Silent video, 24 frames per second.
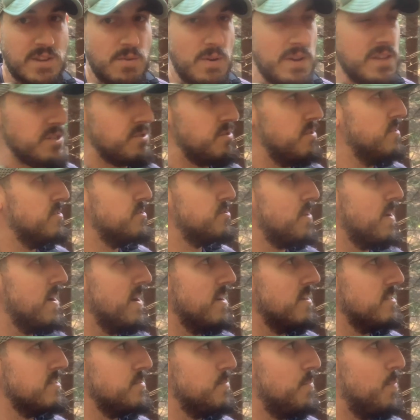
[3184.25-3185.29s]
equestrian
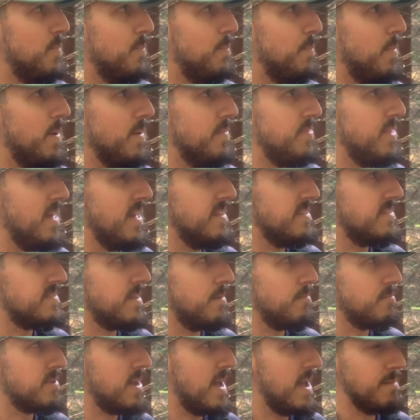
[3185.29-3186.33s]
trails, but then
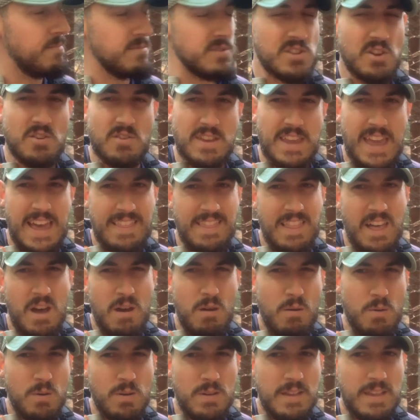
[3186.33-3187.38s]
sometimes they're
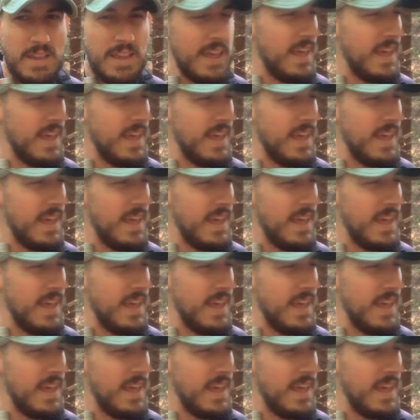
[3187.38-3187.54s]
yellow